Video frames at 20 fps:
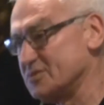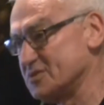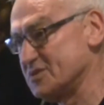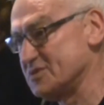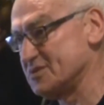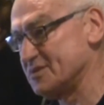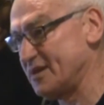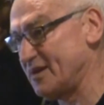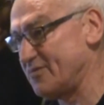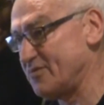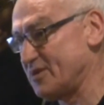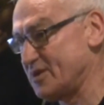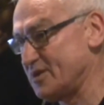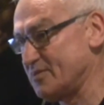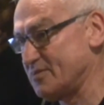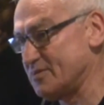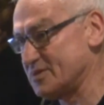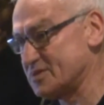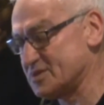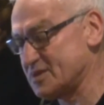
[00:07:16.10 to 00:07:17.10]
in South Africa
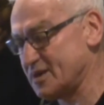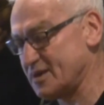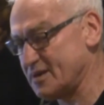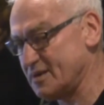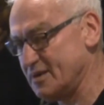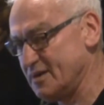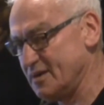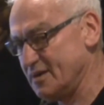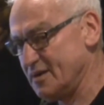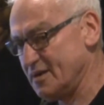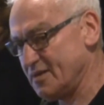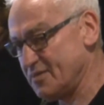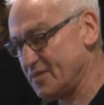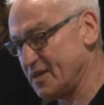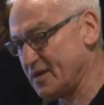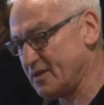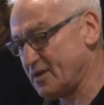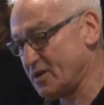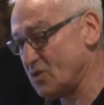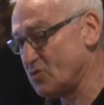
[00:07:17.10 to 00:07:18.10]
would say
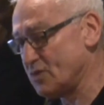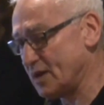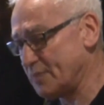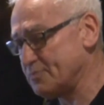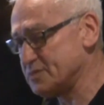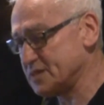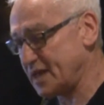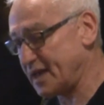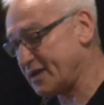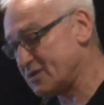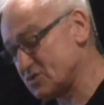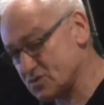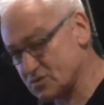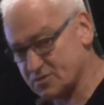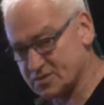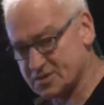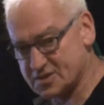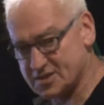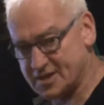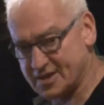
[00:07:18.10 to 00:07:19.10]
the corrupt
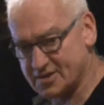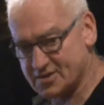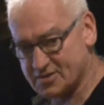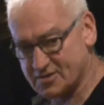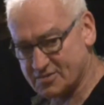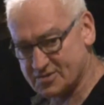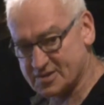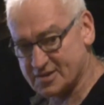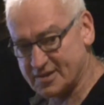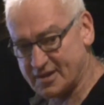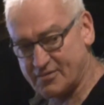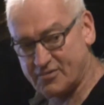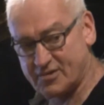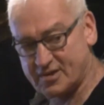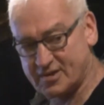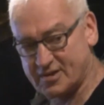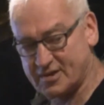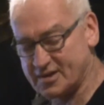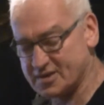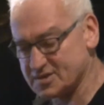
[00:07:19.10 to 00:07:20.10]
actual state of South
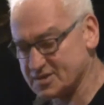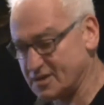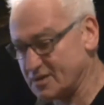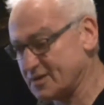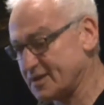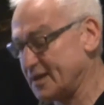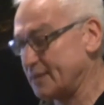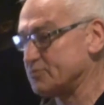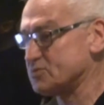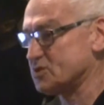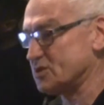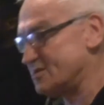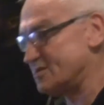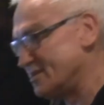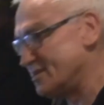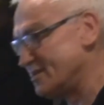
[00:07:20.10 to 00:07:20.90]
Africa has now captured